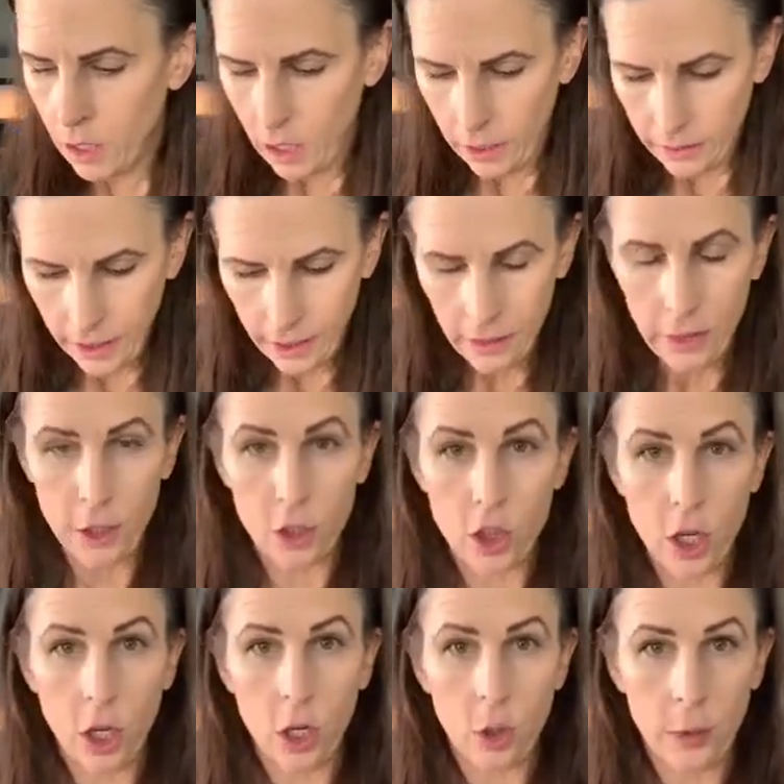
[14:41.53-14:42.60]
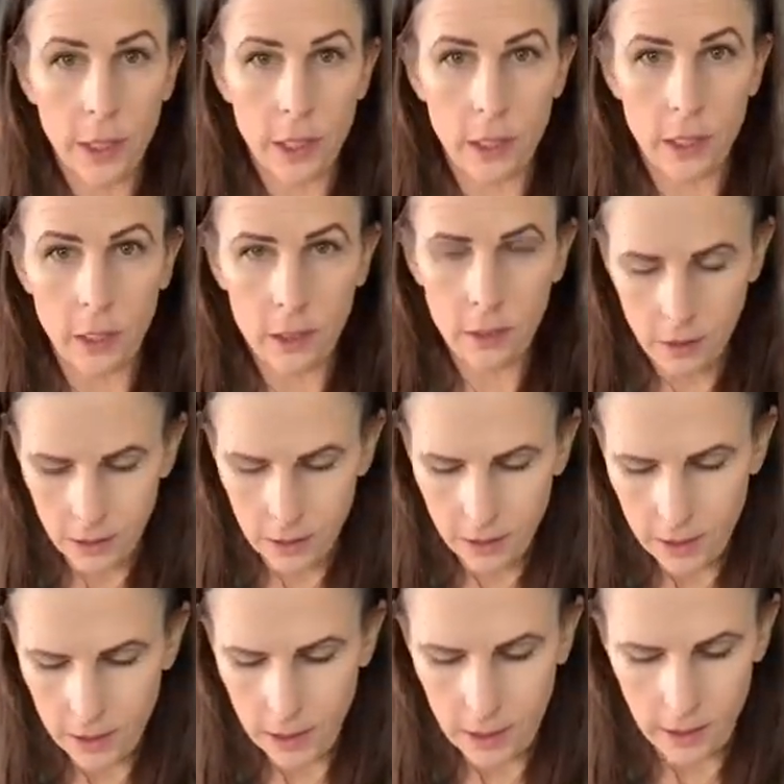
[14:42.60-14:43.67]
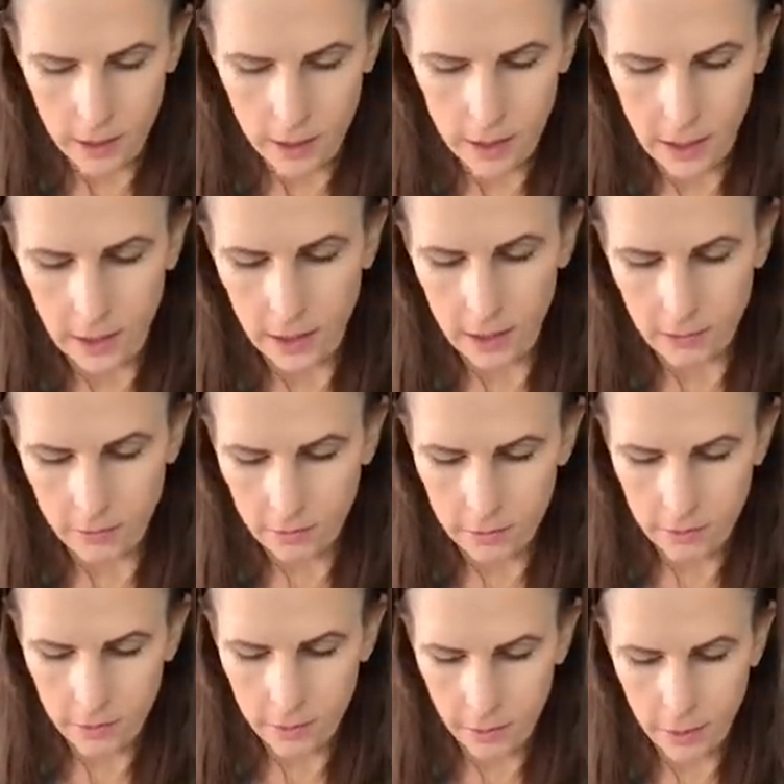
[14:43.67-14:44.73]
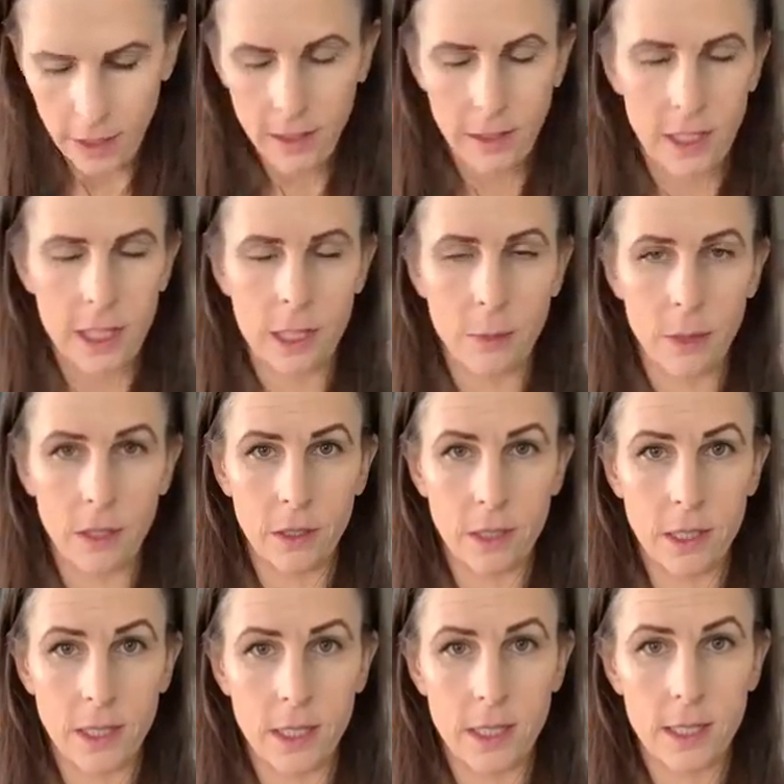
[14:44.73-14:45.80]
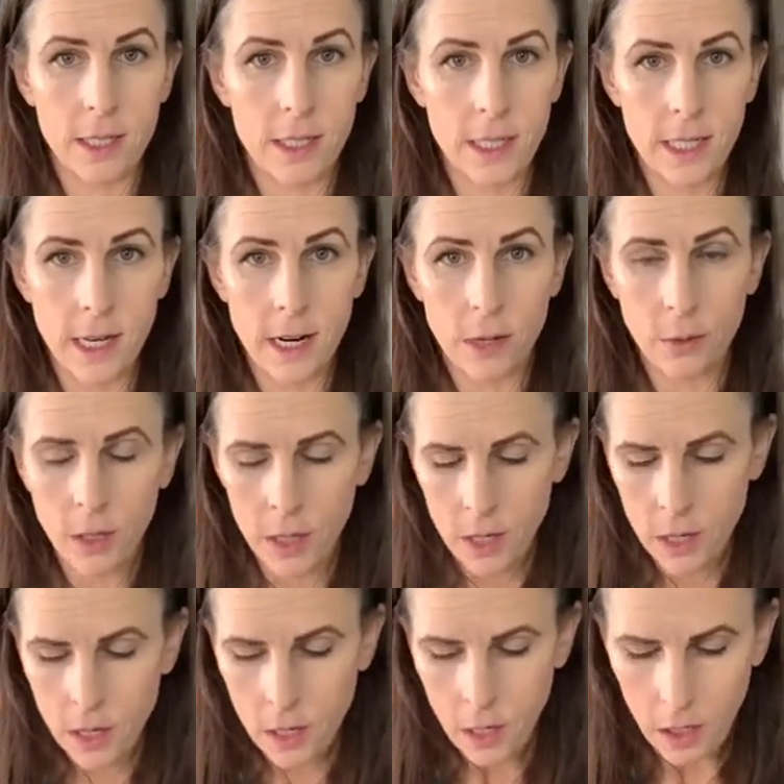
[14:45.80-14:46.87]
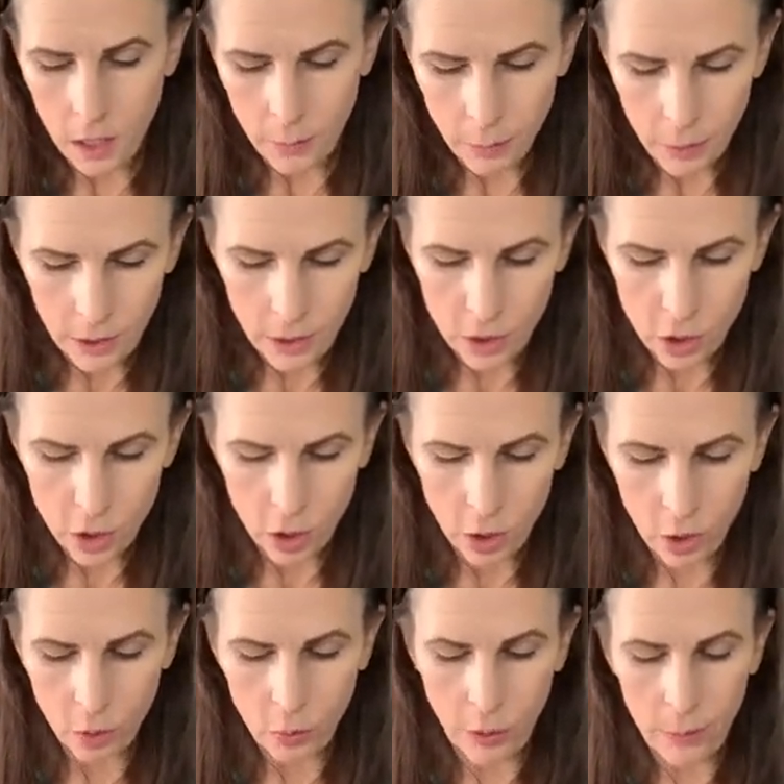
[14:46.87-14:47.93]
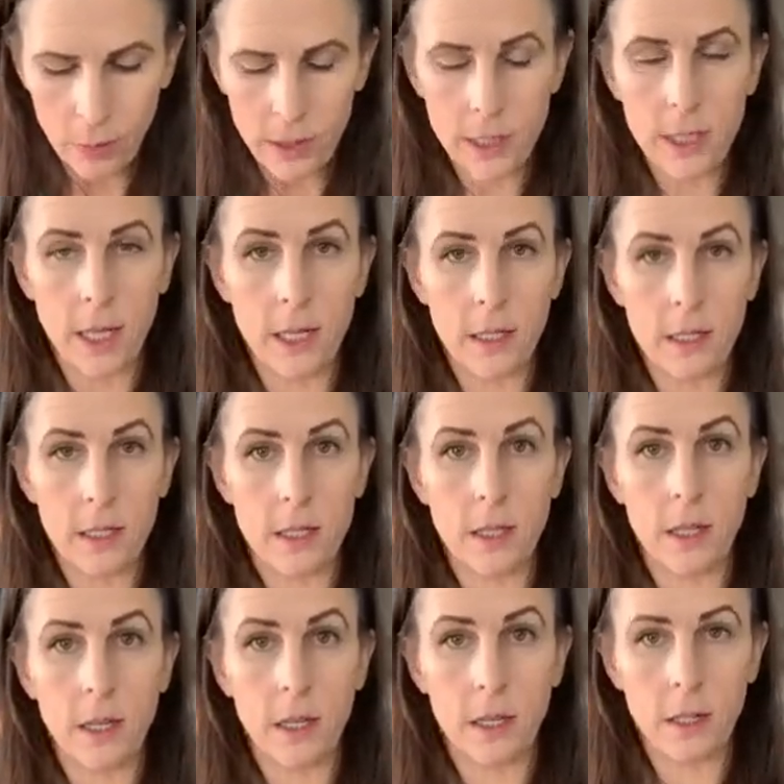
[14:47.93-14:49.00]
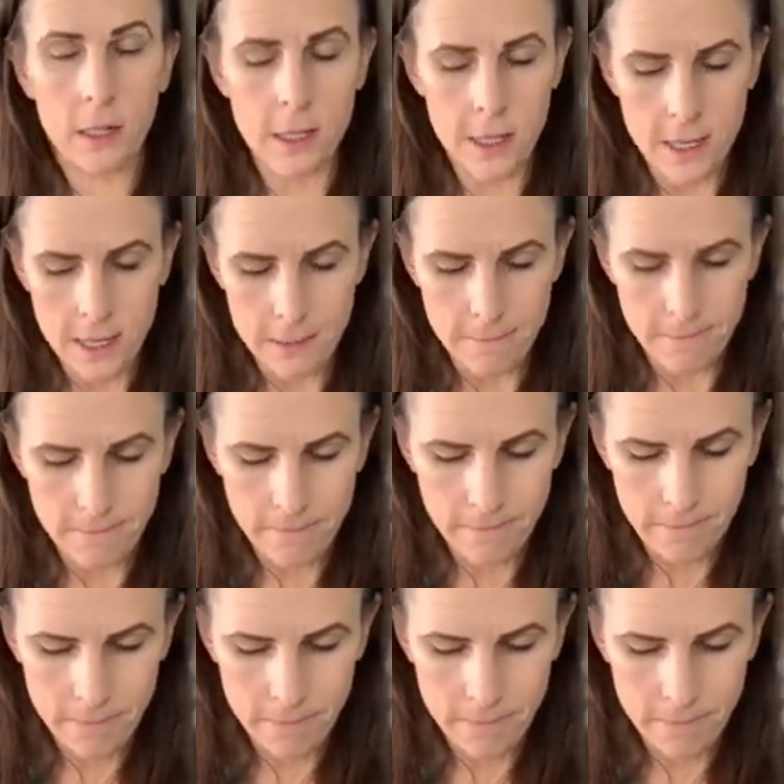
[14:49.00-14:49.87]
And then the dough here, see it's getting, it's a better consistency now. Um, but the dough represents the, um,